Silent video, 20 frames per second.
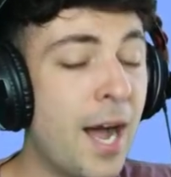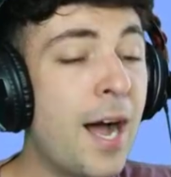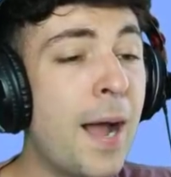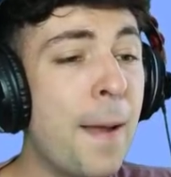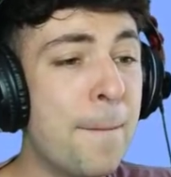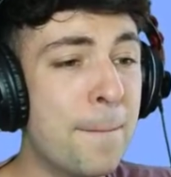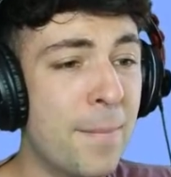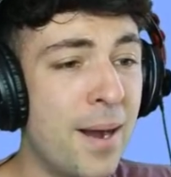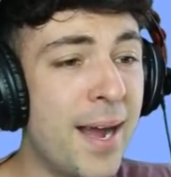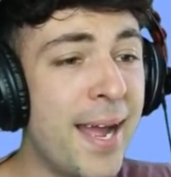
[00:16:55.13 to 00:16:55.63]

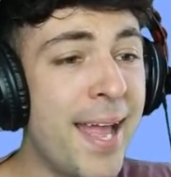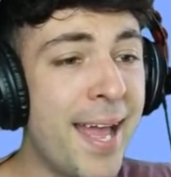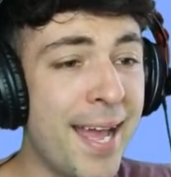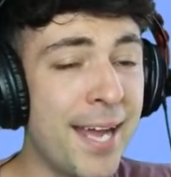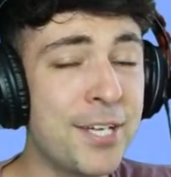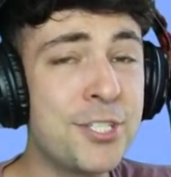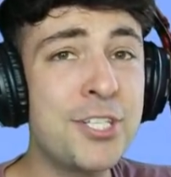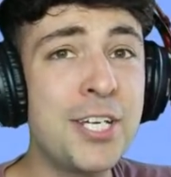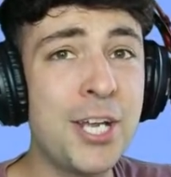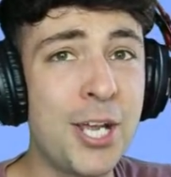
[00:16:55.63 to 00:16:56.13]
I might
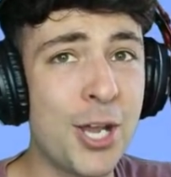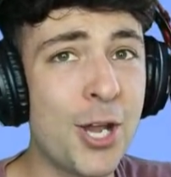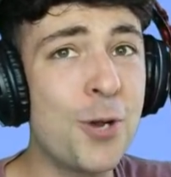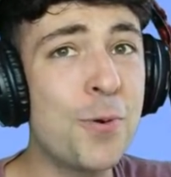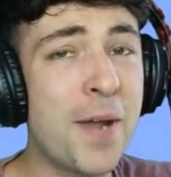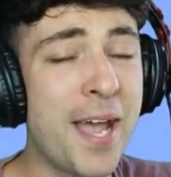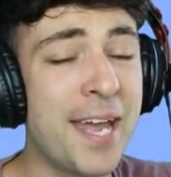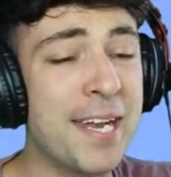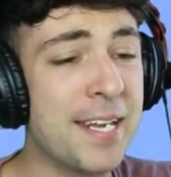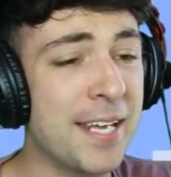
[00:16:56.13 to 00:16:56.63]
actually
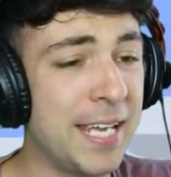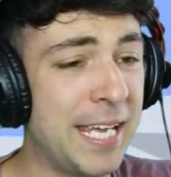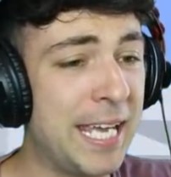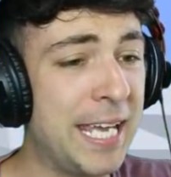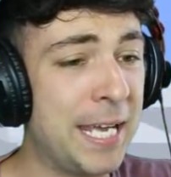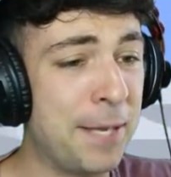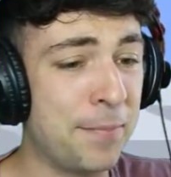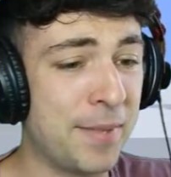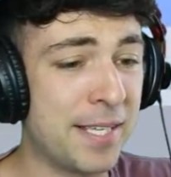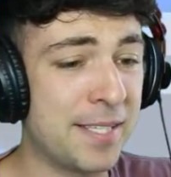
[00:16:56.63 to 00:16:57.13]
go ahead and
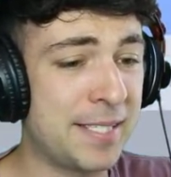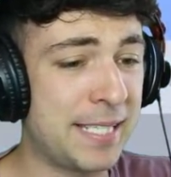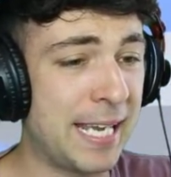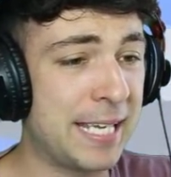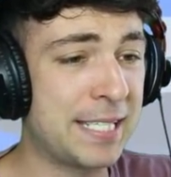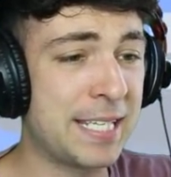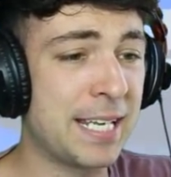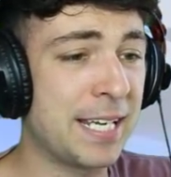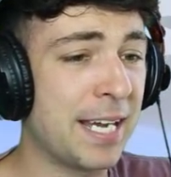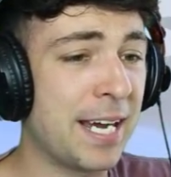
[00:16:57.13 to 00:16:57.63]
keep this
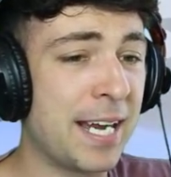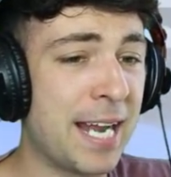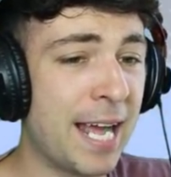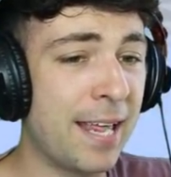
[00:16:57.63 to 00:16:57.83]
Tesla gun.